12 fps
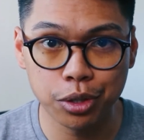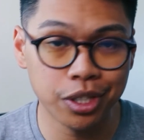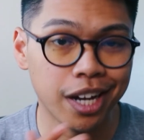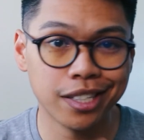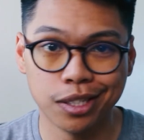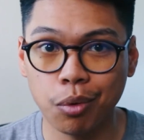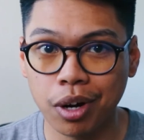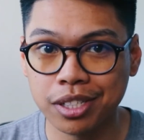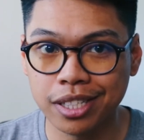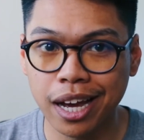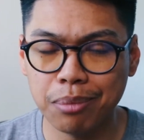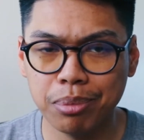You guys can
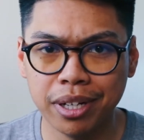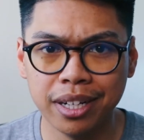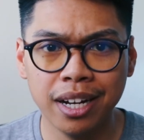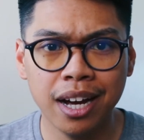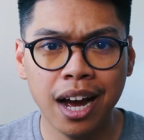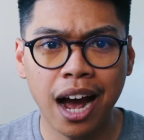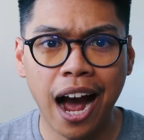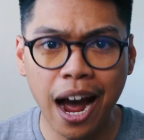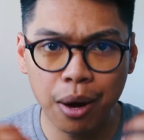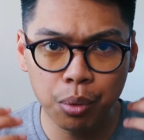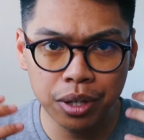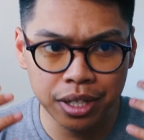watch that. But
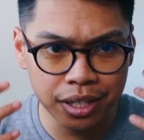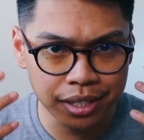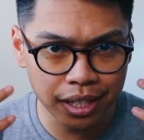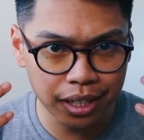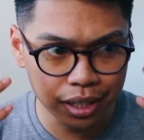I was